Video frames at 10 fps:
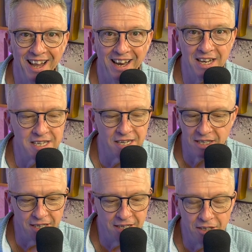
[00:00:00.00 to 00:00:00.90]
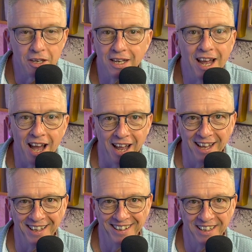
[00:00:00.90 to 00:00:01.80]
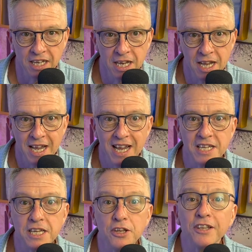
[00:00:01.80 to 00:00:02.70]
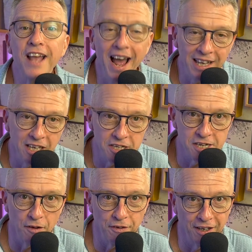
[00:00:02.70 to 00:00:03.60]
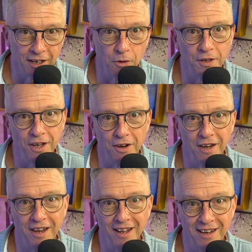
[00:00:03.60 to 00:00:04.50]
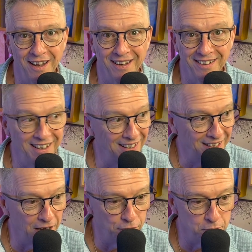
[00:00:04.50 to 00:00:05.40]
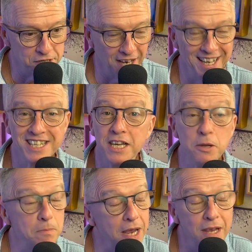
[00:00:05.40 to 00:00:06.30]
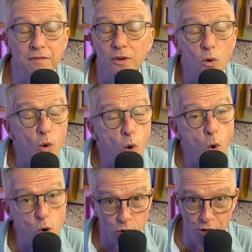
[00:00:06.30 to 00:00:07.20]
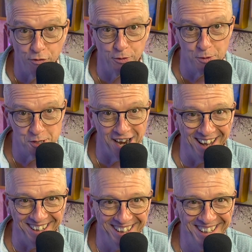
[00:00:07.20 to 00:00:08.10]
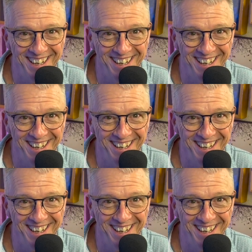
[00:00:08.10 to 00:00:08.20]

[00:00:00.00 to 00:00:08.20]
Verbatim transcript: And he said, No, you're not. He said, You're telling yourself you're going to go in there and, and, and get a fruit salad. He said, You may even order a fruit salad.